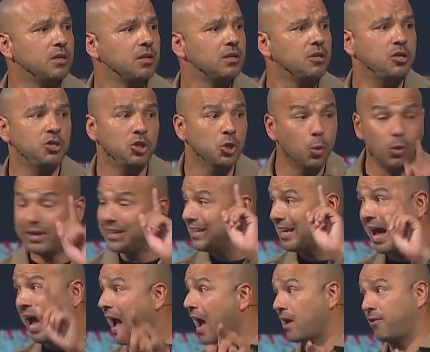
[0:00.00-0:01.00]
You want an
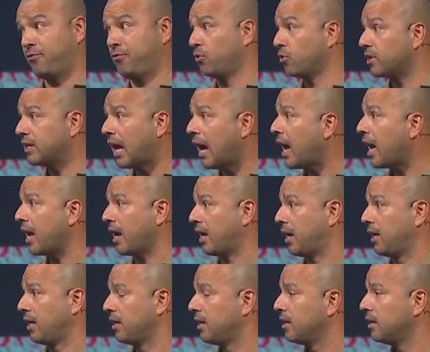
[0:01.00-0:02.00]
eye for an eye.
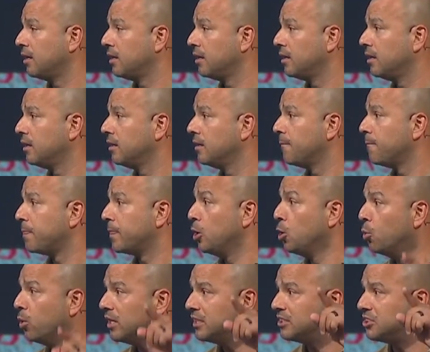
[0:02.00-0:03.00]
You
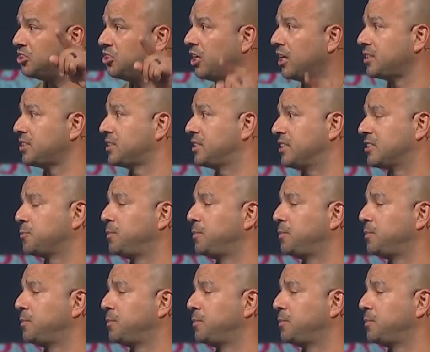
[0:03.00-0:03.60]
want justice,